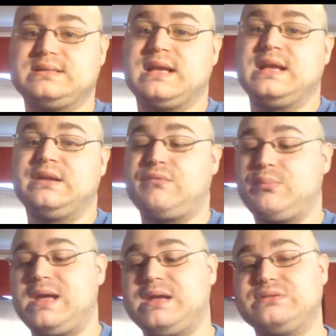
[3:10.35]
and if you
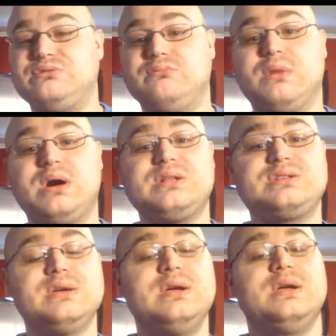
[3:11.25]
pack it too much,
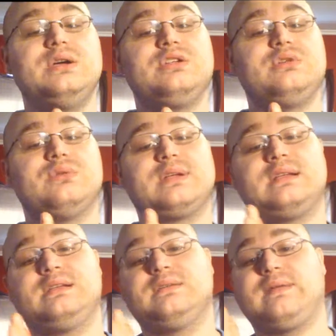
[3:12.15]
you won't get
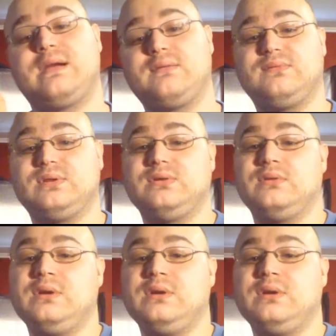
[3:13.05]
enough airflow.